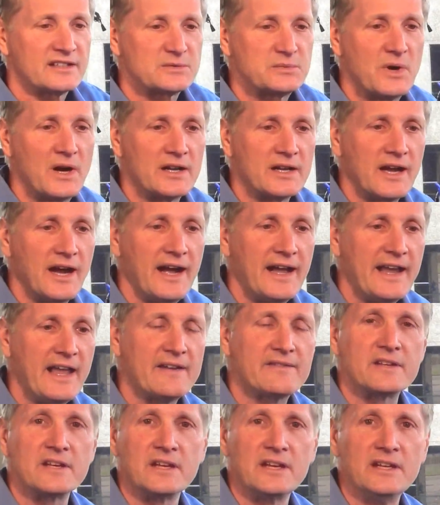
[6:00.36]
Guess what? I
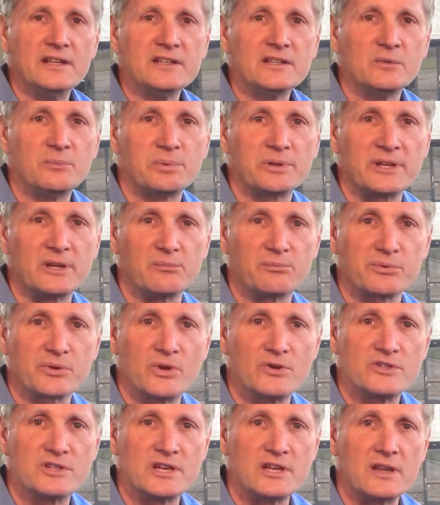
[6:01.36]
have an incomplete
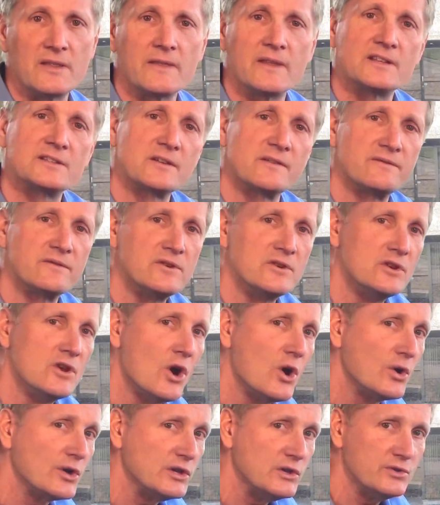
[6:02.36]
protein that's of
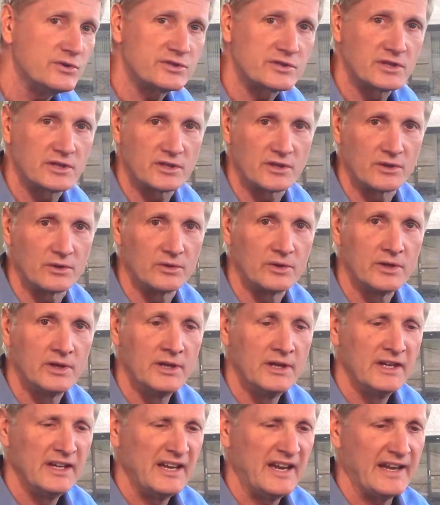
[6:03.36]
no use to you.
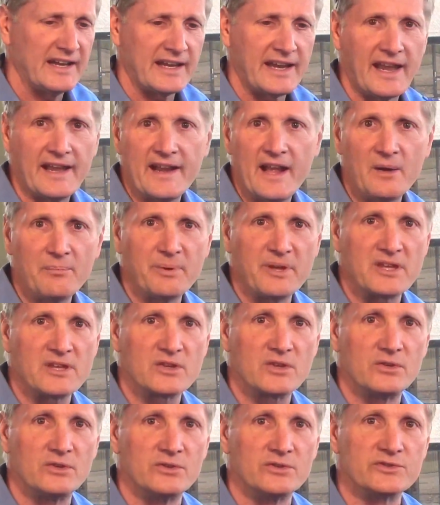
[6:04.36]
It cannot be
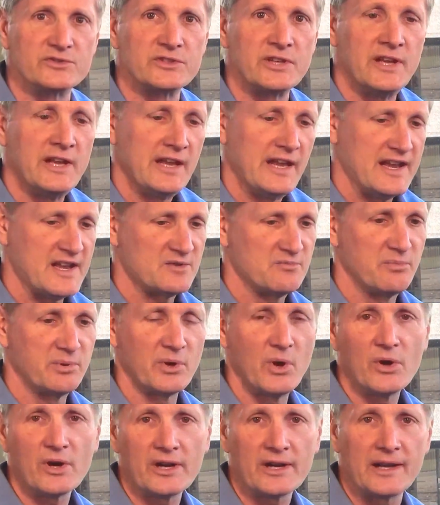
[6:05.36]
used, it's
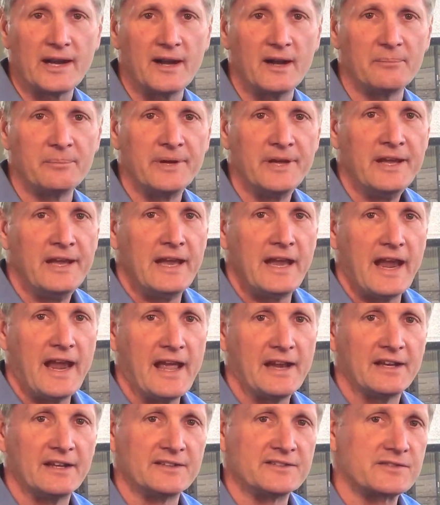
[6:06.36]
broken up,
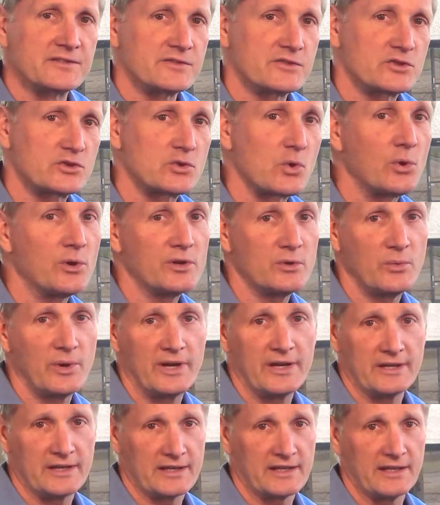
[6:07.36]
and it's stored
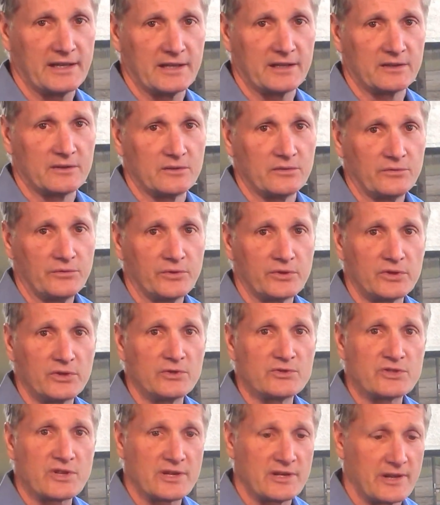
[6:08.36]
away again for
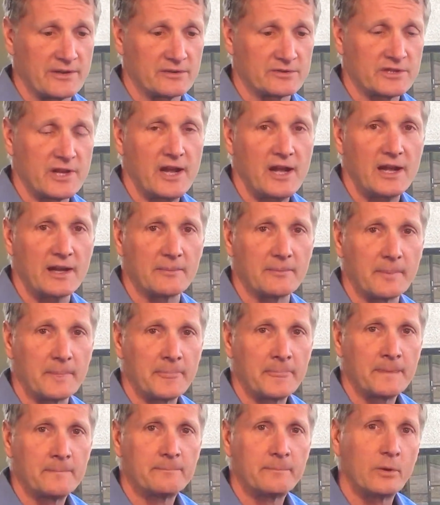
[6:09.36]
use at another time.
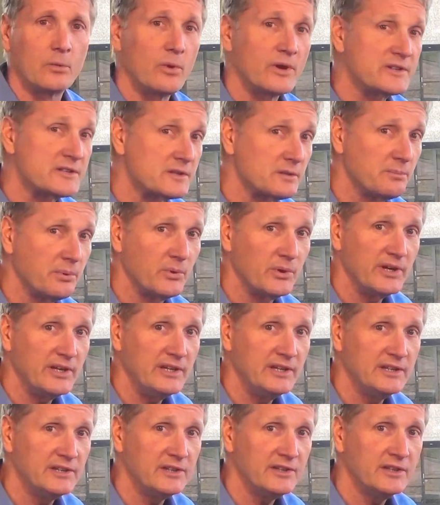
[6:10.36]
But what's the
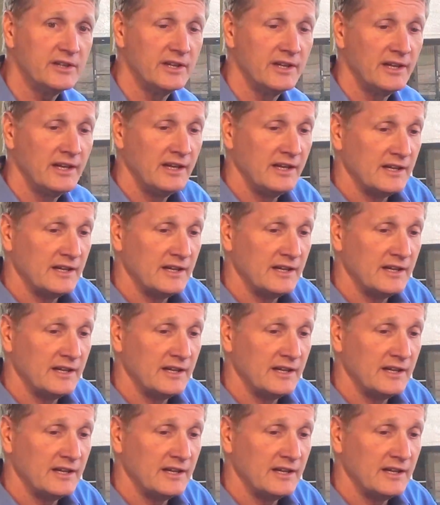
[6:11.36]
point here?